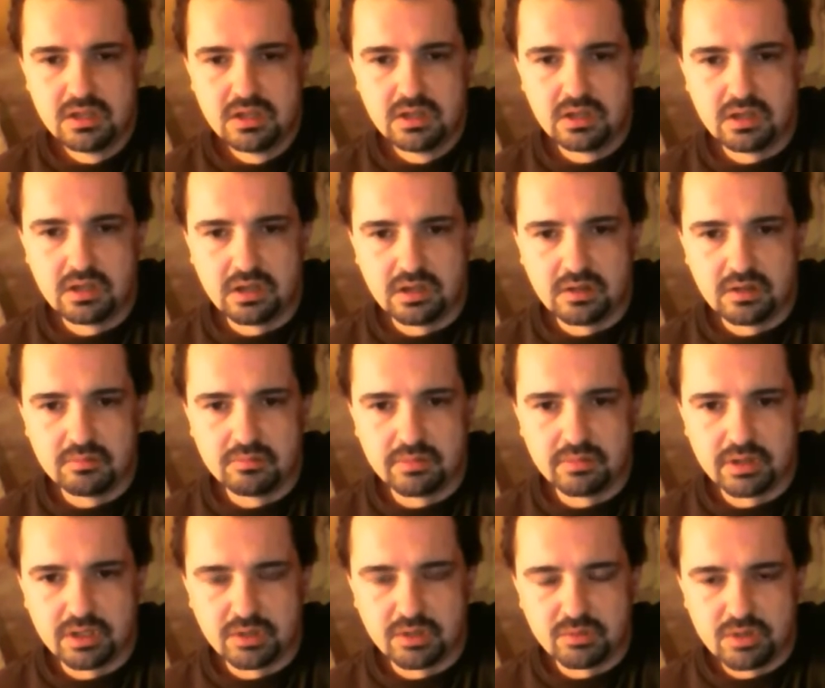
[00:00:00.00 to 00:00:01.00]
Um,
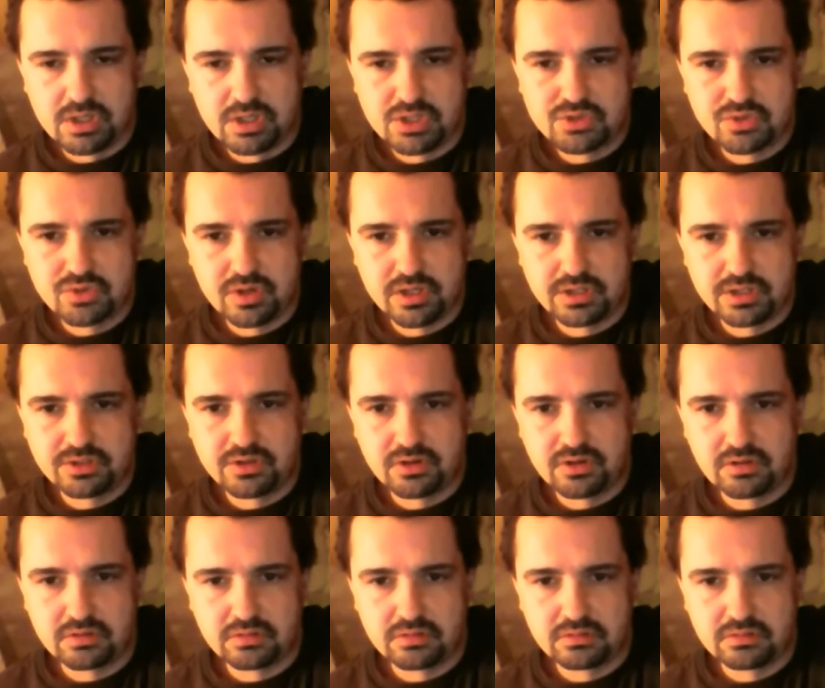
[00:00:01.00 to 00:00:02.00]
and you want to try a
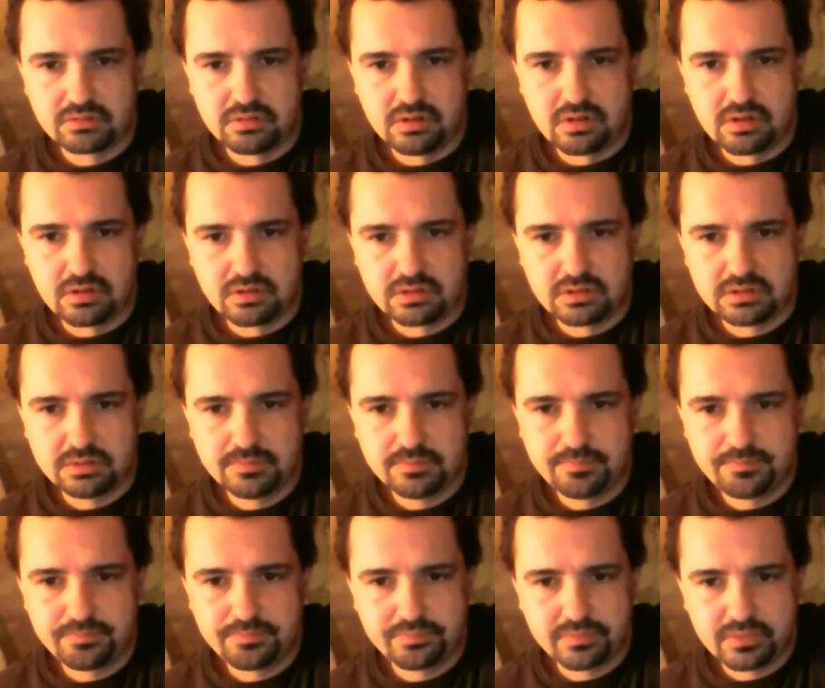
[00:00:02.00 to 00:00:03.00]
dark or lager,
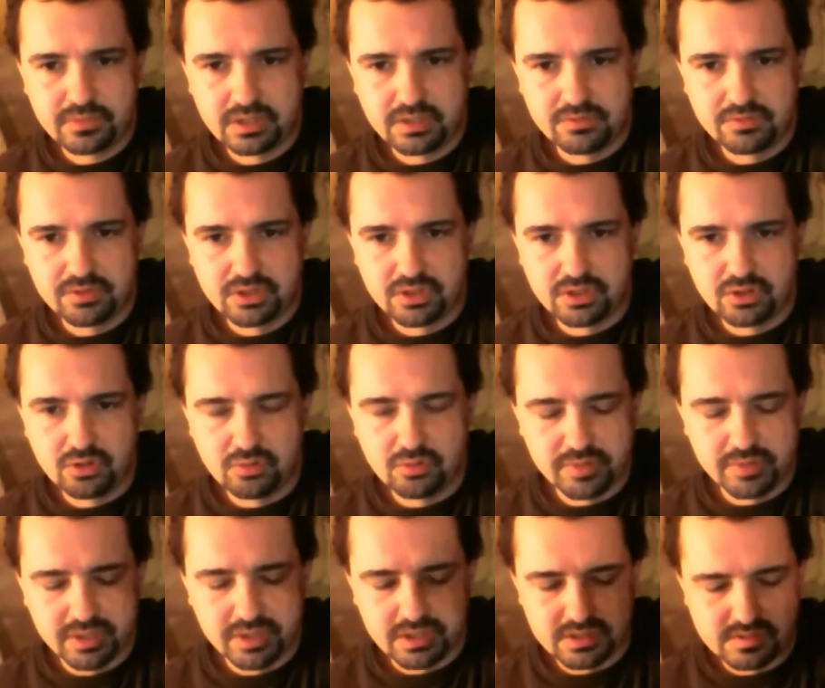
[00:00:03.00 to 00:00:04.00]
give it a go
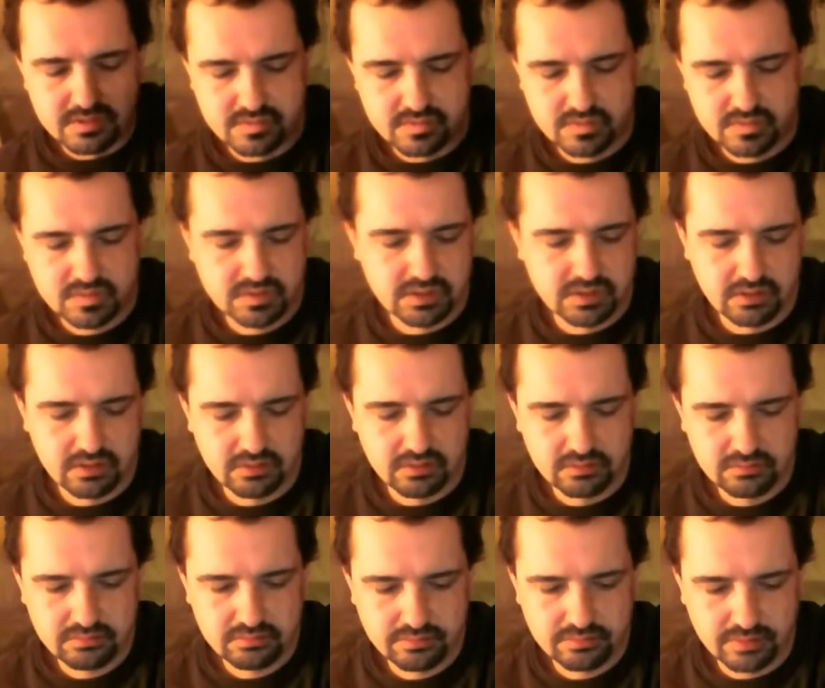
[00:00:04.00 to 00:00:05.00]
because you know
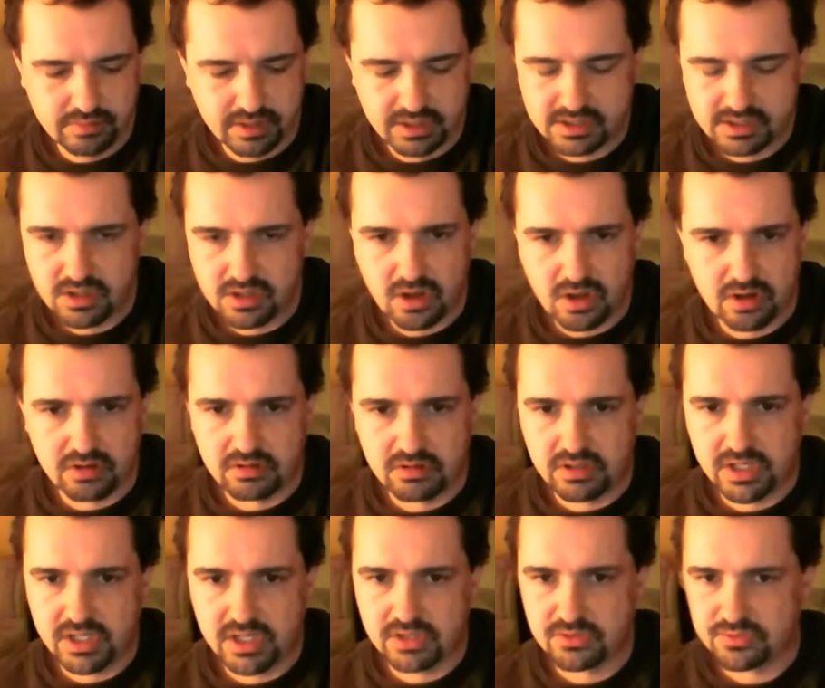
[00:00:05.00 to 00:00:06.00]
it's lager
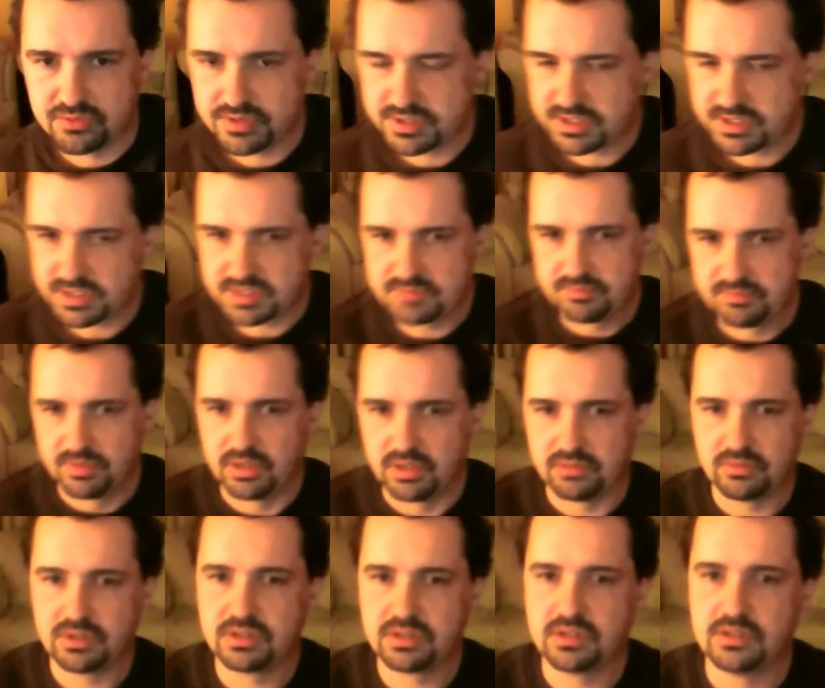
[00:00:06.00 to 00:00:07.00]
characteristics, but
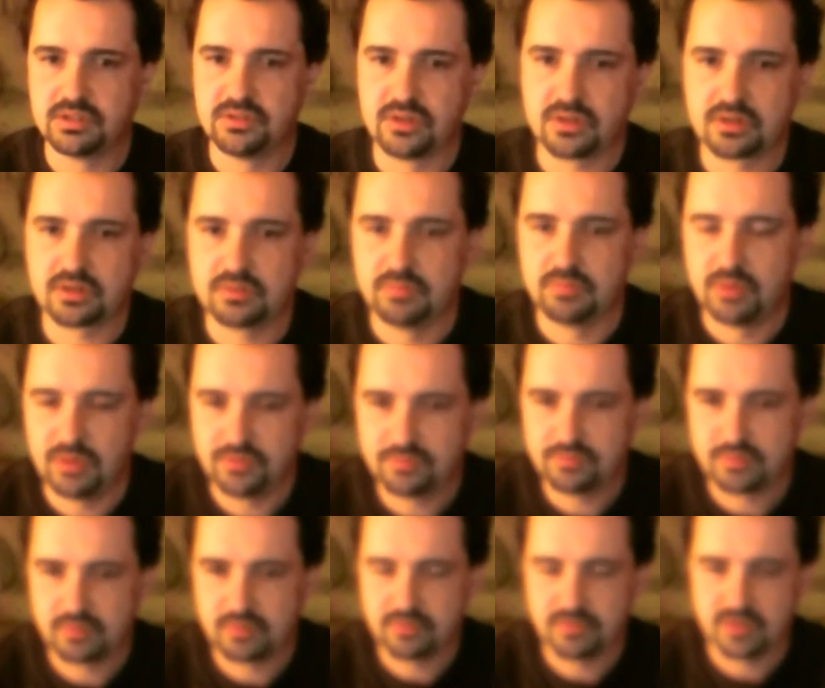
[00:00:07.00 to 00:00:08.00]
with the dark malt
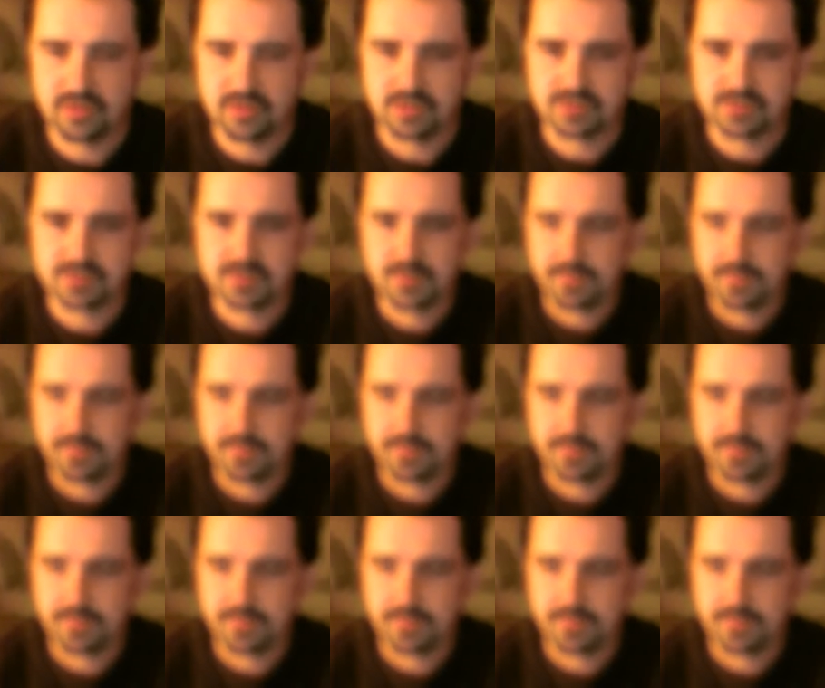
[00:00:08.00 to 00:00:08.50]
profiles.